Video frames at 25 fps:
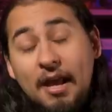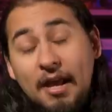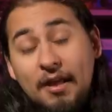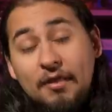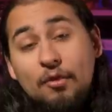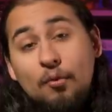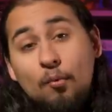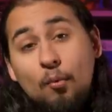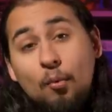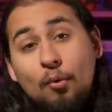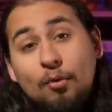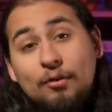
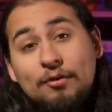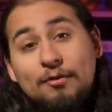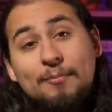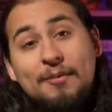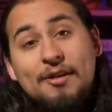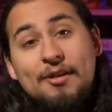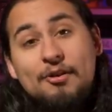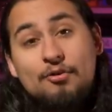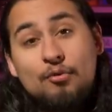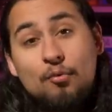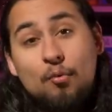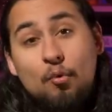In the world of
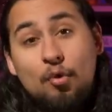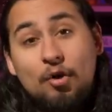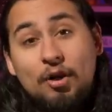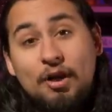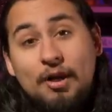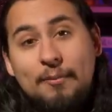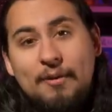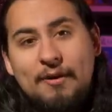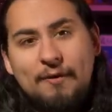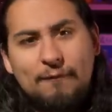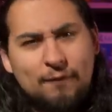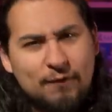miniature
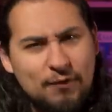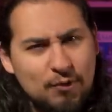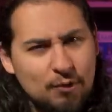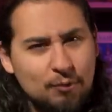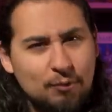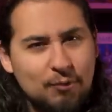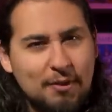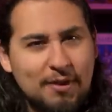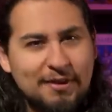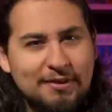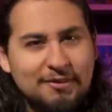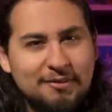wargaming,
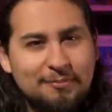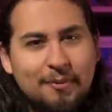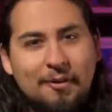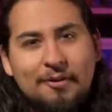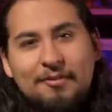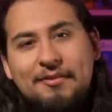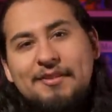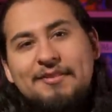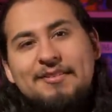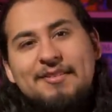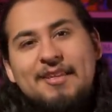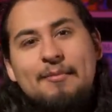few things
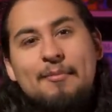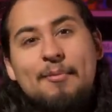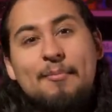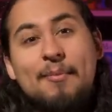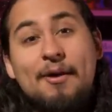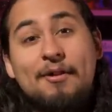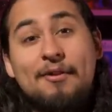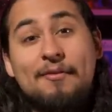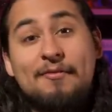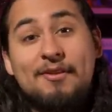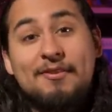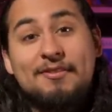spark the same
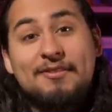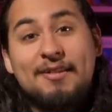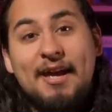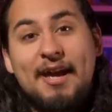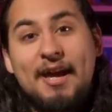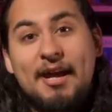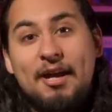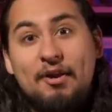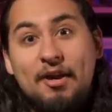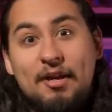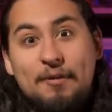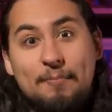amount of desire